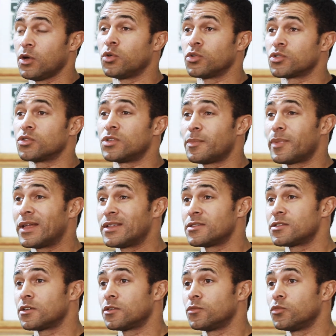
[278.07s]
also
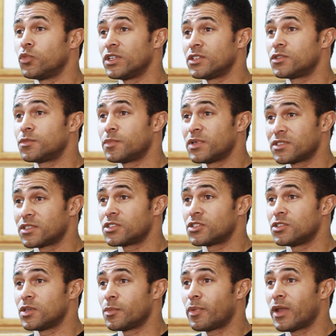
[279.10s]
depends on which
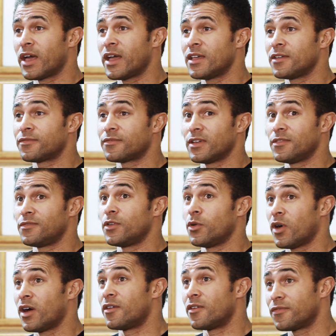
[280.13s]
position you play. If you
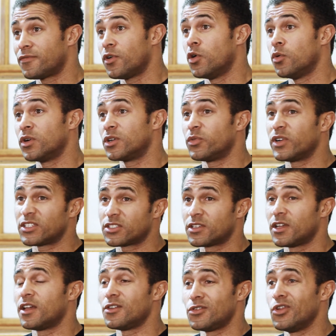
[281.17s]
are a forward, which
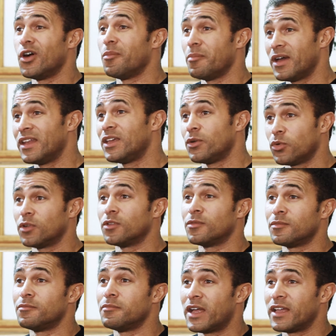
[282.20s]
not many will
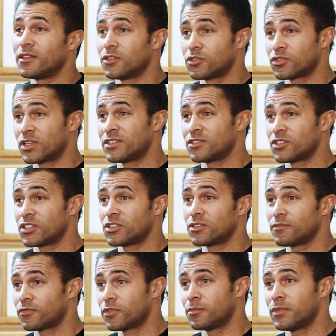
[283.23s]
make the
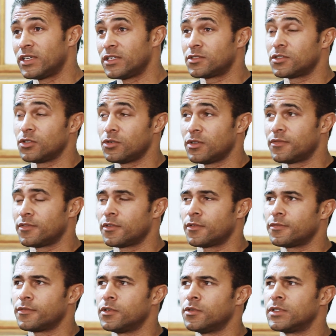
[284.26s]
transition from league to union if you're a
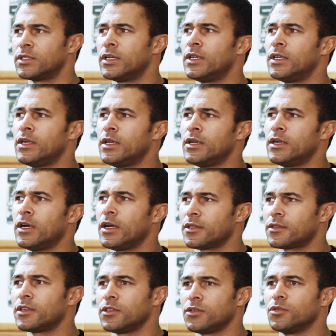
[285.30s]
forward, I
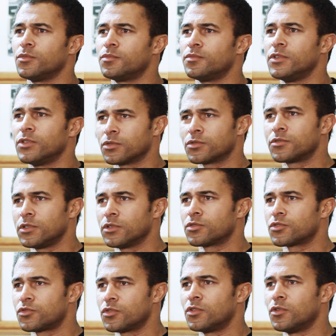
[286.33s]
think you'll
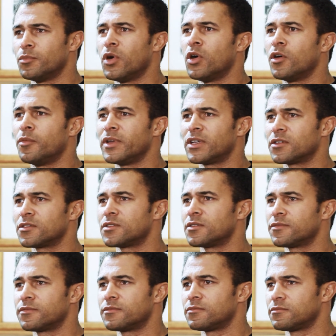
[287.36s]
struggle more because of,
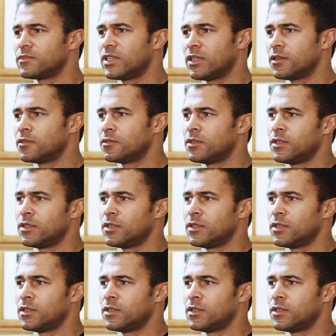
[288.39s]
you know,